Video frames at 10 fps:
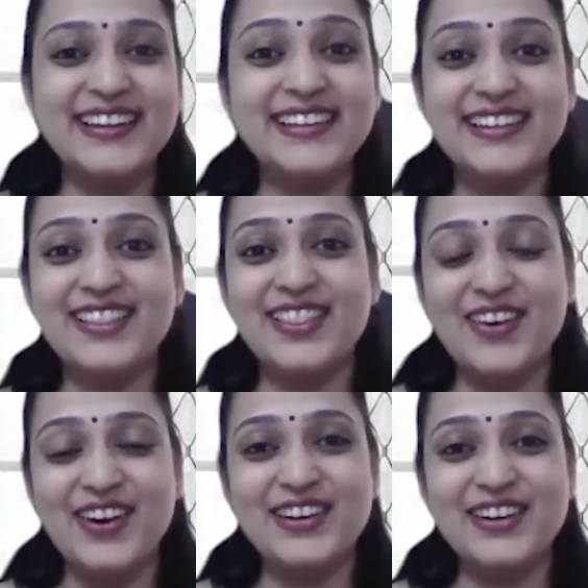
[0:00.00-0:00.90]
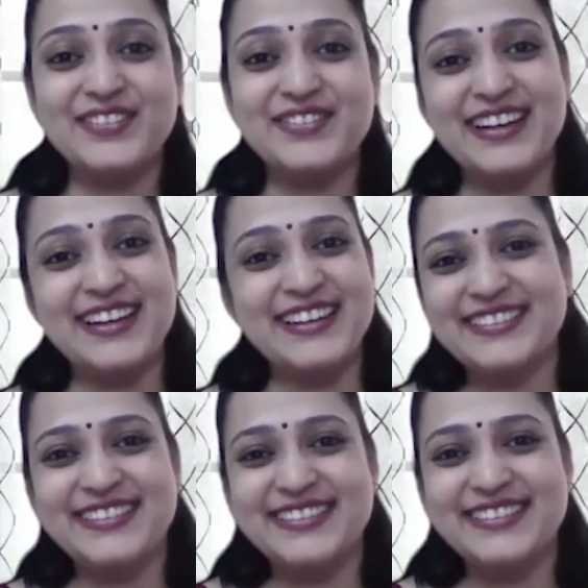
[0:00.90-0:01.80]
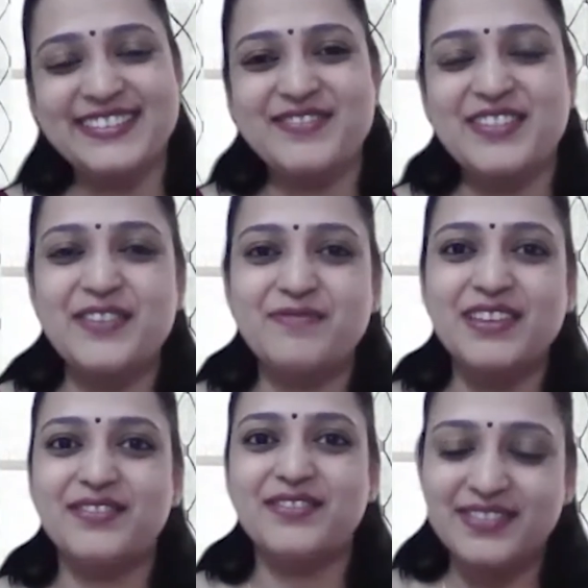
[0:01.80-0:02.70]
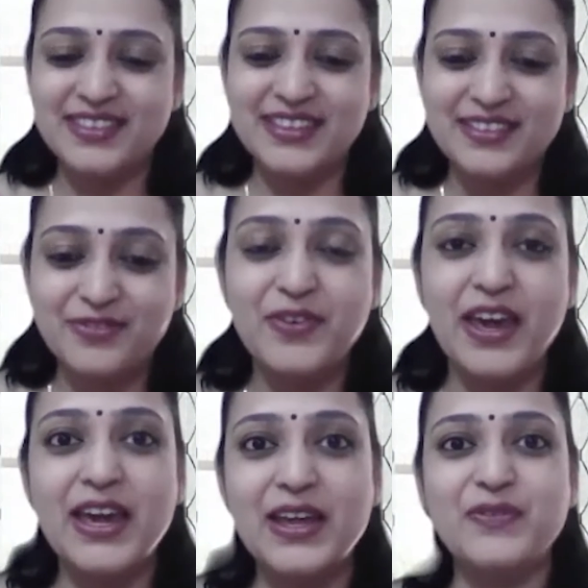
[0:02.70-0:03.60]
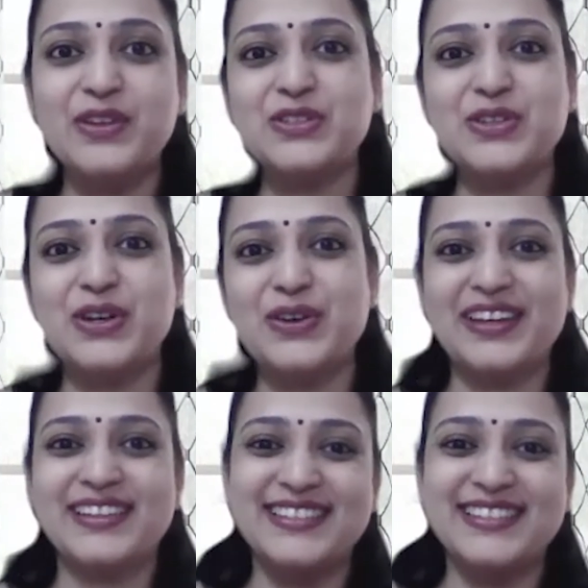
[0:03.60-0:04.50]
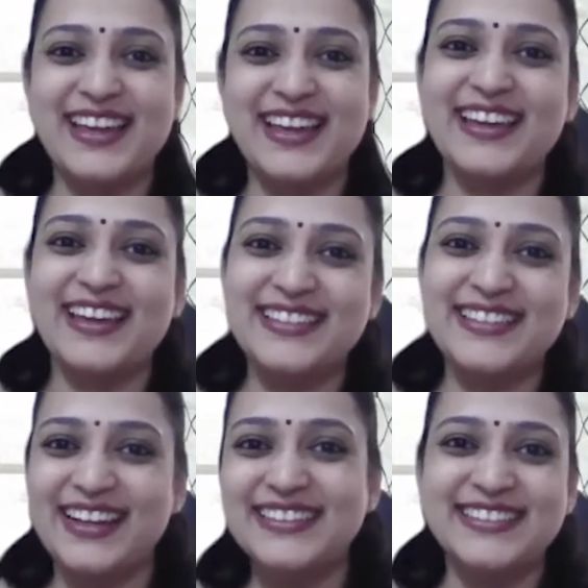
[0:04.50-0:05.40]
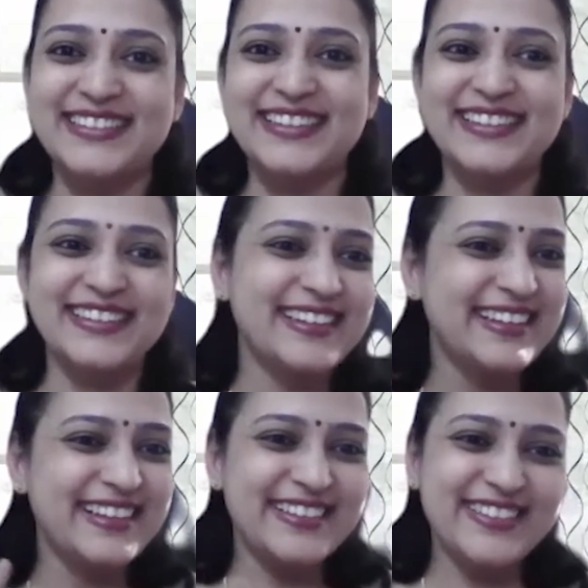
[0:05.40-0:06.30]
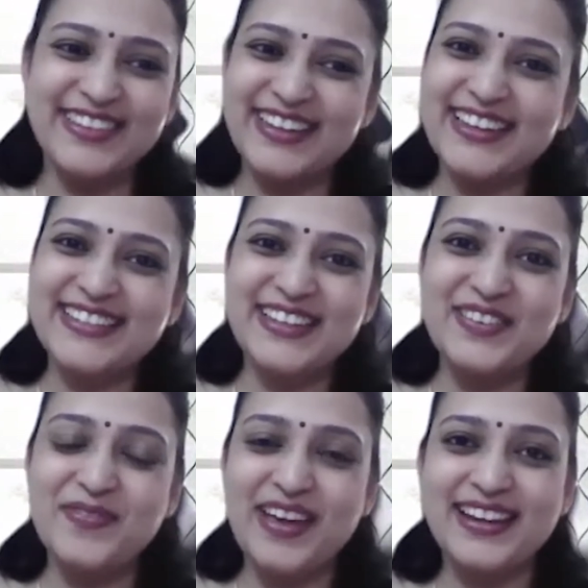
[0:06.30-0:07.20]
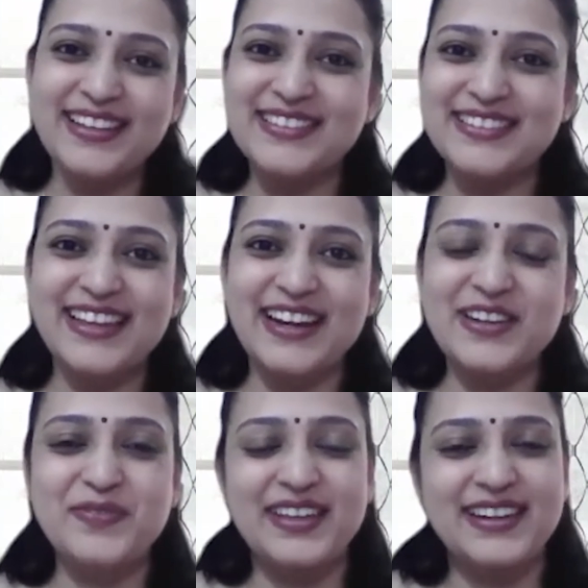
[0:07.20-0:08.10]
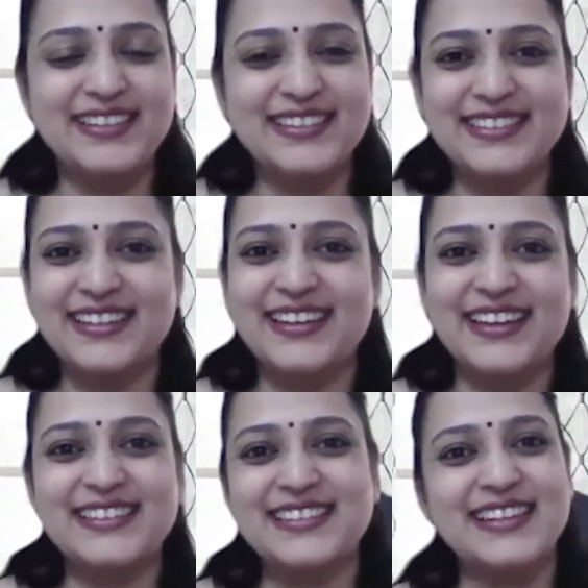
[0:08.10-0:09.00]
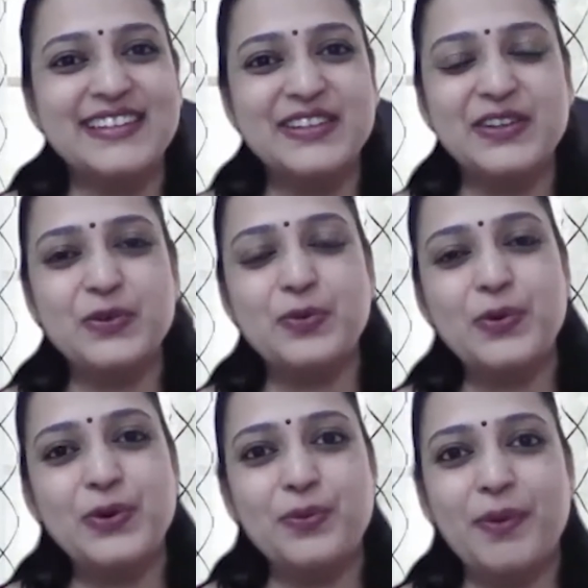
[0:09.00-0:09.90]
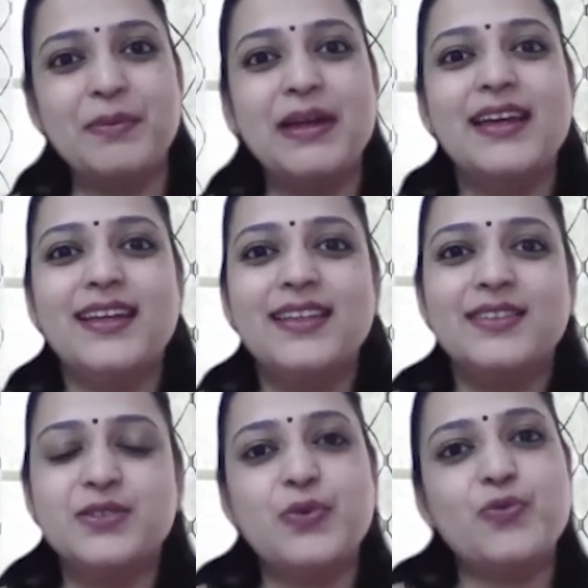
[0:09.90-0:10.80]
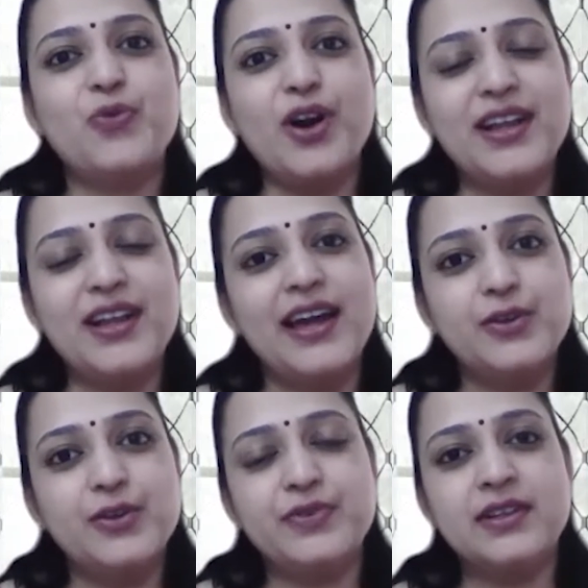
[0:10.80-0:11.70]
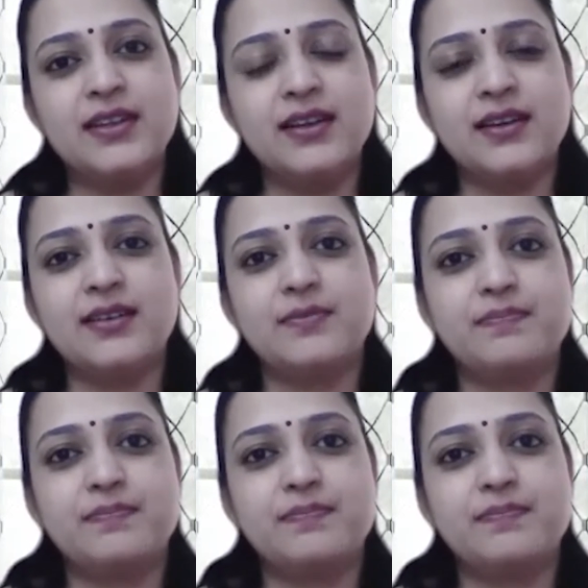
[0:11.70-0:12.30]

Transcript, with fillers: and a lot of uh, the, the way in which you're doing states, culture, showcasing parents, grandparents, uh, excellent at Noma. So what kind of an uh,